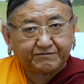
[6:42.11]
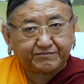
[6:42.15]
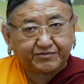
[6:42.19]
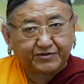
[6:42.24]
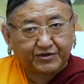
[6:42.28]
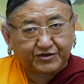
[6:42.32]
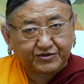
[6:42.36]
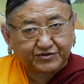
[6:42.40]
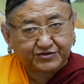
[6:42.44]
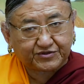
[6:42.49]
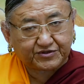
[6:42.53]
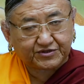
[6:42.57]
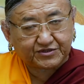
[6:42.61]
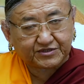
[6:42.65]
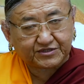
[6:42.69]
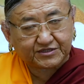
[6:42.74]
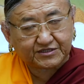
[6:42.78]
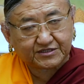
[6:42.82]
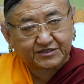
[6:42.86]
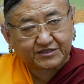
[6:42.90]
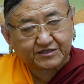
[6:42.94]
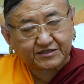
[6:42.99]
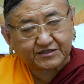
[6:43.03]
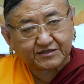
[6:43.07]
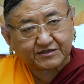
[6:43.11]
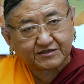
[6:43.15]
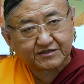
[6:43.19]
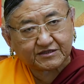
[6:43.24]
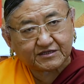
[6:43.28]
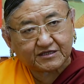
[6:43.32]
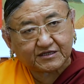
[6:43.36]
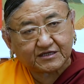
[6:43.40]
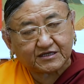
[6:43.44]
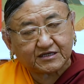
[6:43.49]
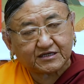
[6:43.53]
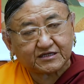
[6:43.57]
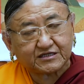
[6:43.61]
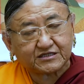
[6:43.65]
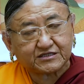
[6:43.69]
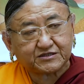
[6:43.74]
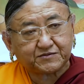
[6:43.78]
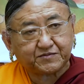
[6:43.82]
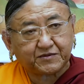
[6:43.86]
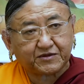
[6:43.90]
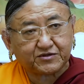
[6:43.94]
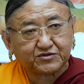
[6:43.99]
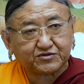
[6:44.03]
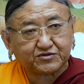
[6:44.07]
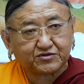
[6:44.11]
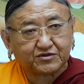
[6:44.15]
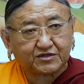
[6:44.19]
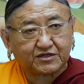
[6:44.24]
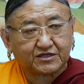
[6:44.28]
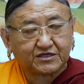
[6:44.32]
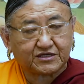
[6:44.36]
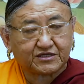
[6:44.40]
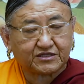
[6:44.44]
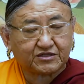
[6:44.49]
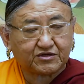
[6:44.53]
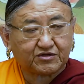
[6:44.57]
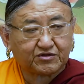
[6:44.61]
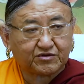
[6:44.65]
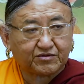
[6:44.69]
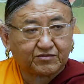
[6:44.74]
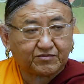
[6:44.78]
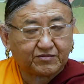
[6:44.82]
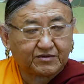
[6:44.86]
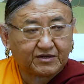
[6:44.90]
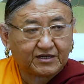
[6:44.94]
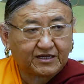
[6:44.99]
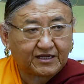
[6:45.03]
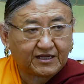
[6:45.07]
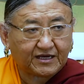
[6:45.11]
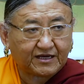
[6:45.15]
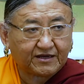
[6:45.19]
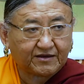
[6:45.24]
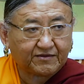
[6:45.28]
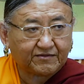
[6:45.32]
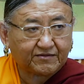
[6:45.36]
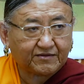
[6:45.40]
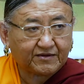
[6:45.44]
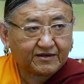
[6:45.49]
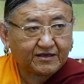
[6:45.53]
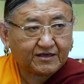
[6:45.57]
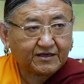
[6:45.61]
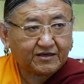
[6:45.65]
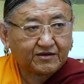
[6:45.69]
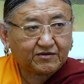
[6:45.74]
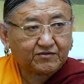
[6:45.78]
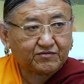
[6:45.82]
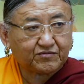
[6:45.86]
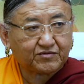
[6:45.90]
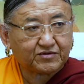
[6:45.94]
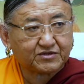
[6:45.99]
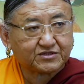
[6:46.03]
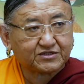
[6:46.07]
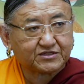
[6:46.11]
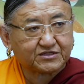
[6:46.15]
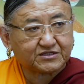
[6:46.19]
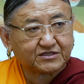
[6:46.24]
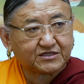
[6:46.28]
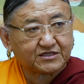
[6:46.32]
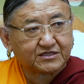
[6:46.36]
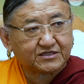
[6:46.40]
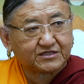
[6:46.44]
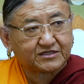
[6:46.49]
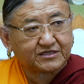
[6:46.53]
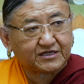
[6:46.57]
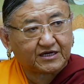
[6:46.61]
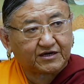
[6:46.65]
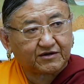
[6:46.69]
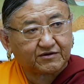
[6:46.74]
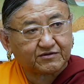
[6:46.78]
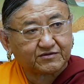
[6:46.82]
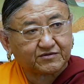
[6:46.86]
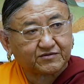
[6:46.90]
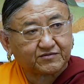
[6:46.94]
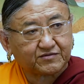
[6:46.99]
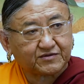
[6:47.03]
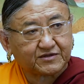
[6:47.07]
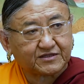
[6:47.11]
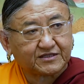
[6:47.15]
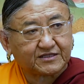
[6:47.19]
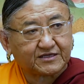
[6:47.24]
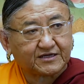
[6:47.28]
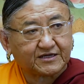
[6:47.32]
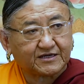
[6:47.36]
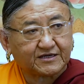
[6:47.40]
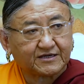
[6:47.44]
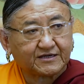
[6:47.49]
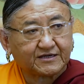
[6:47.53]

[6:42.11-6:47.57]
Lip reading: precious, especially the human life which is endowed with